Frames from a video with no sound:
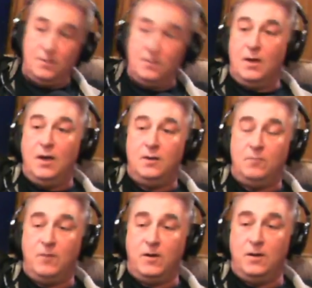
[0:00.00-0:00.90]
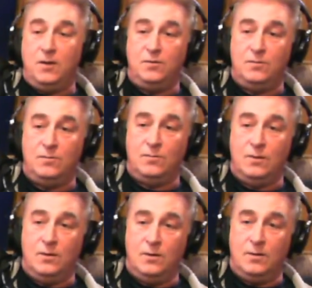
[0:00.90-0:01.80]
and then we get into,
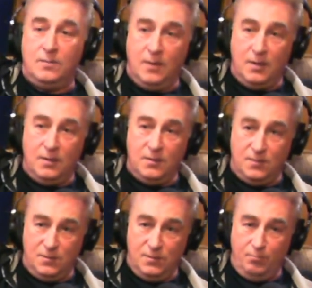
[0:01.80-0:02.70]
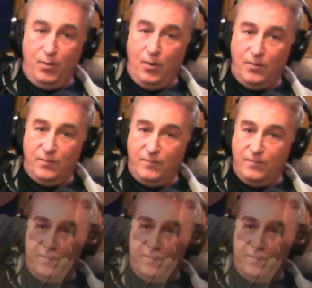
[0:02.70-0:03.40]
uh, and this is part of what I